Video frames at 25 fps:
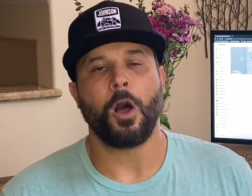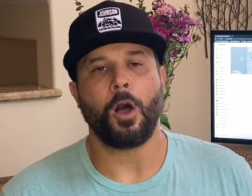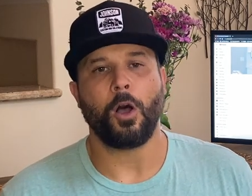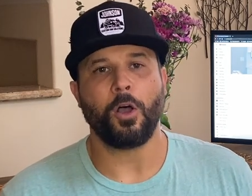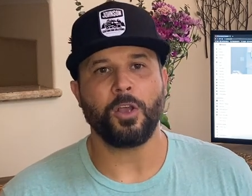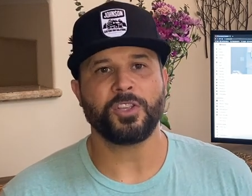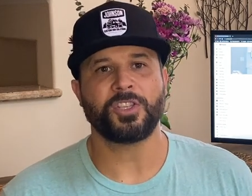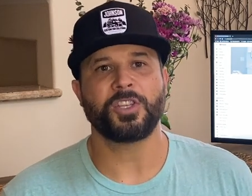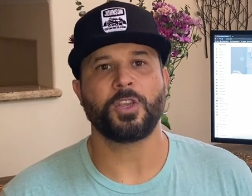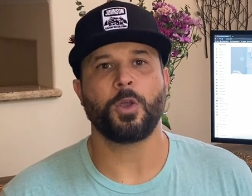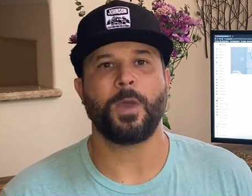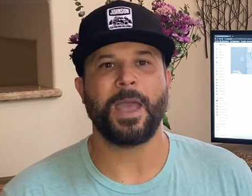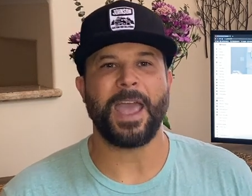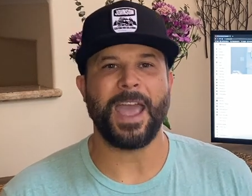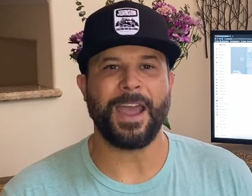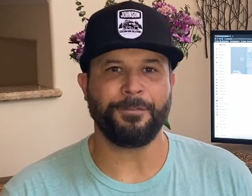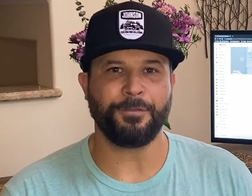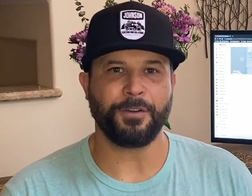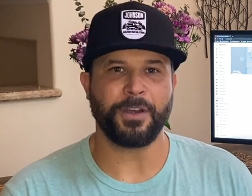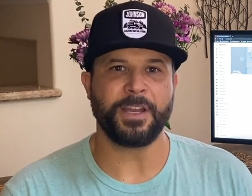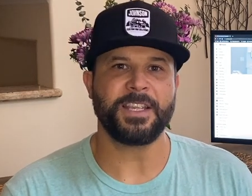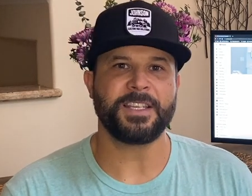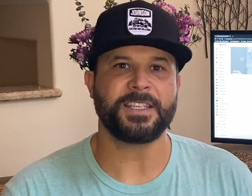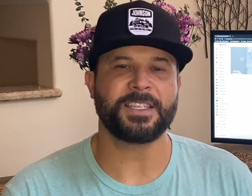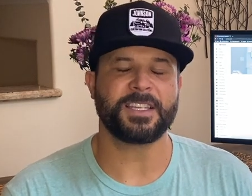Also,
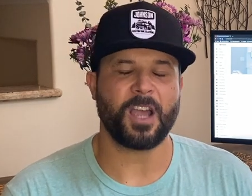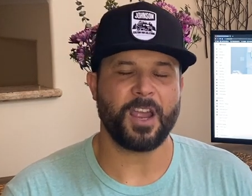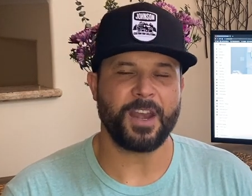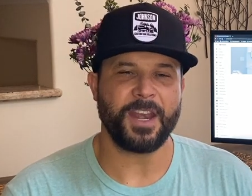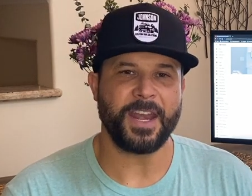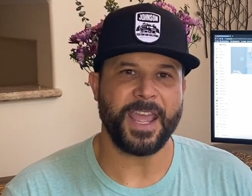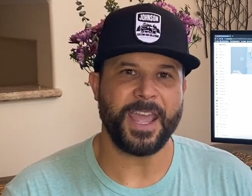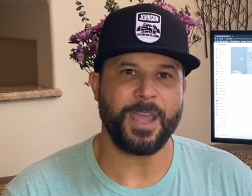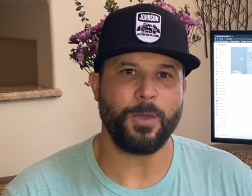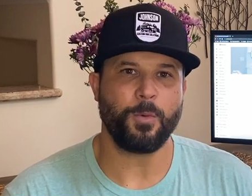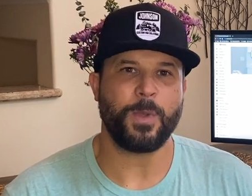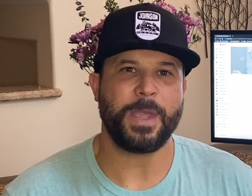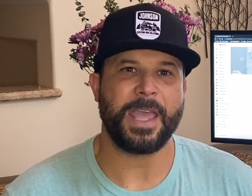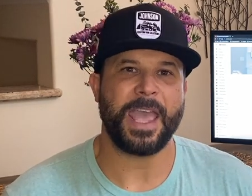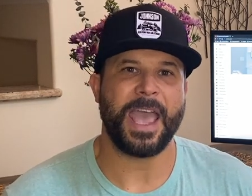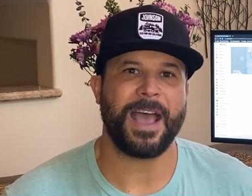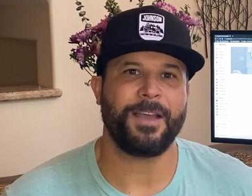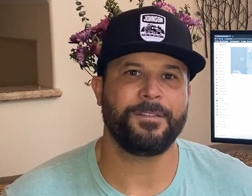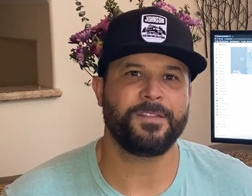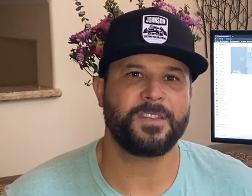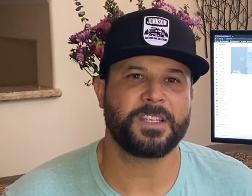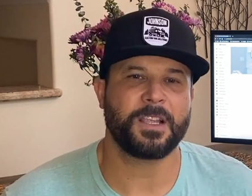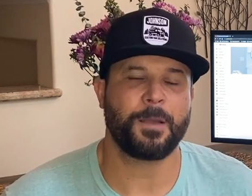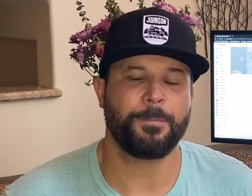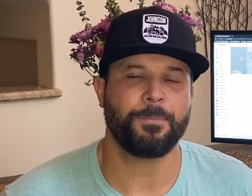every Sunday we
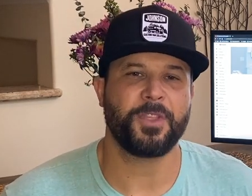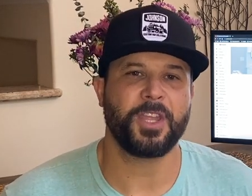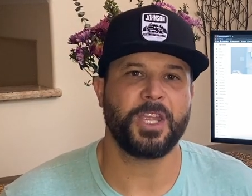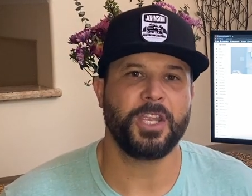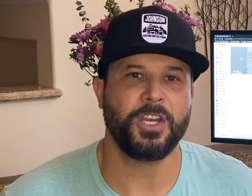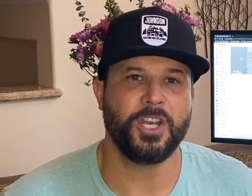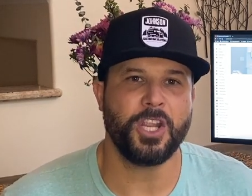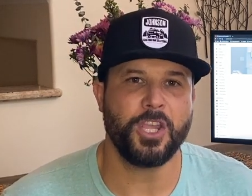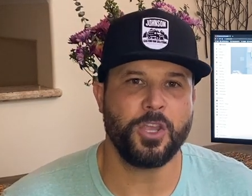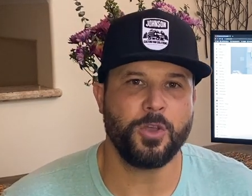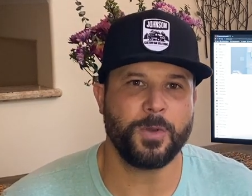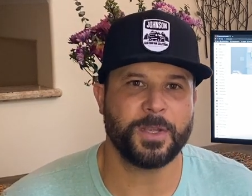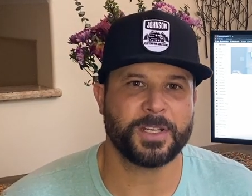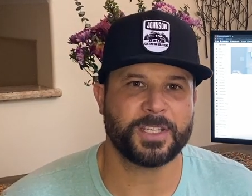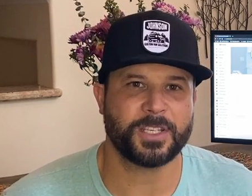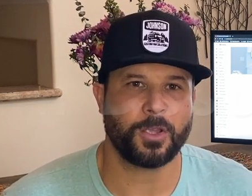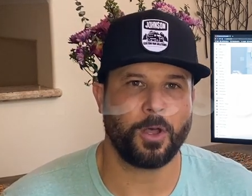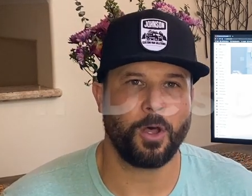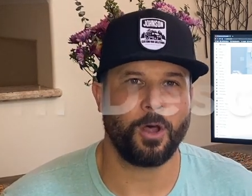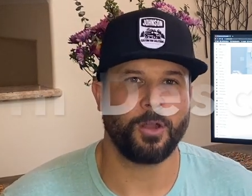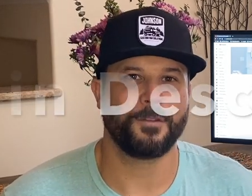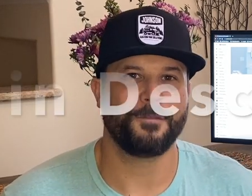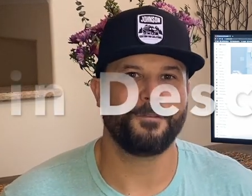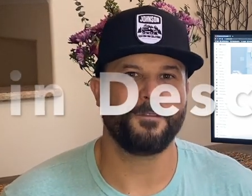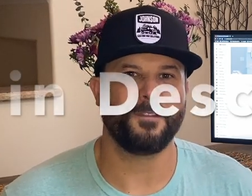have something new. It's
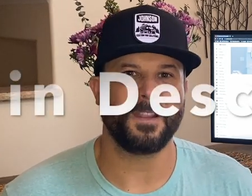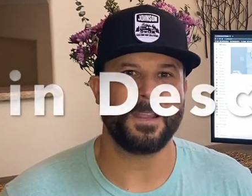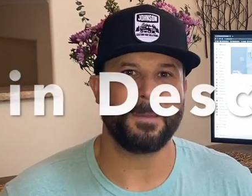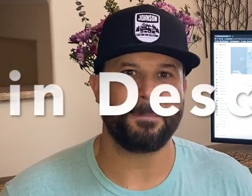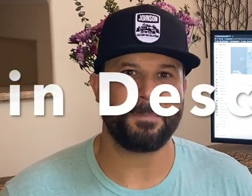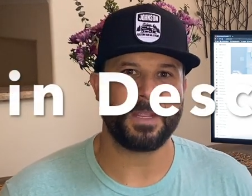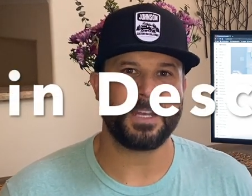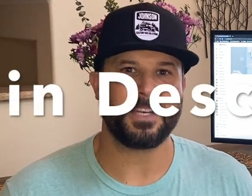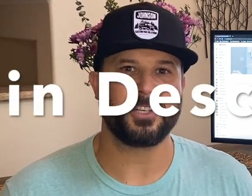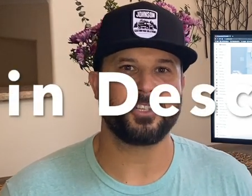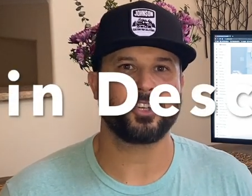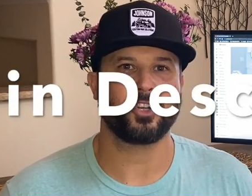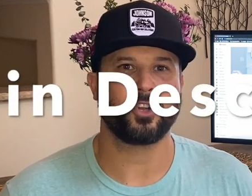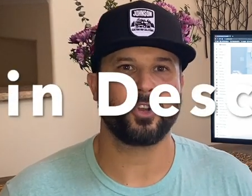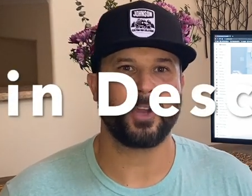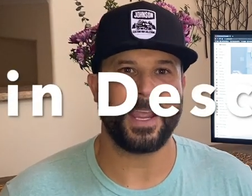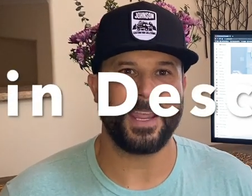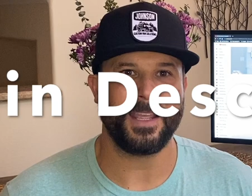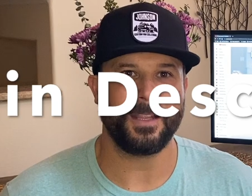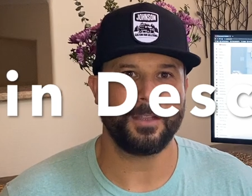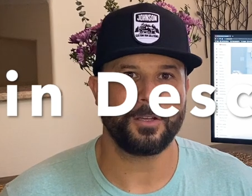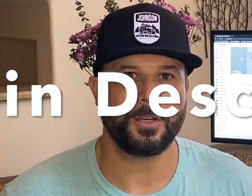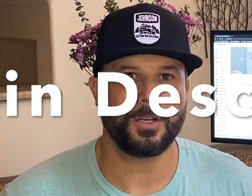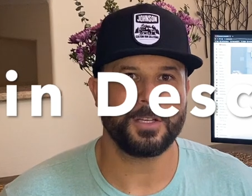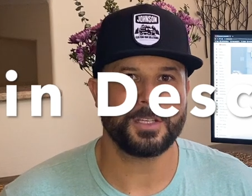called Flippin'
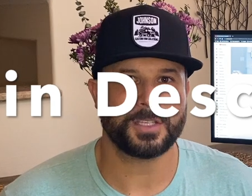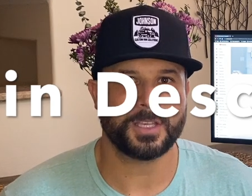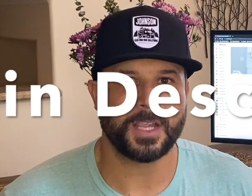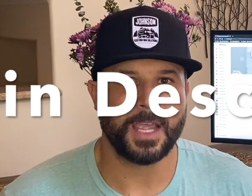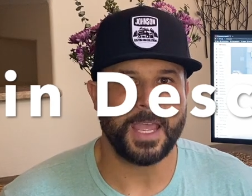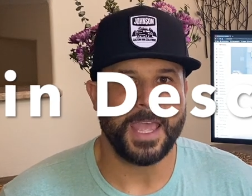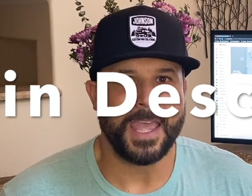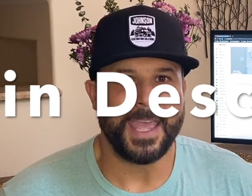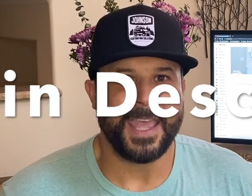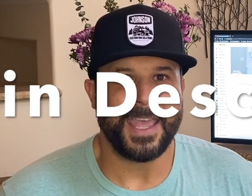Trailers.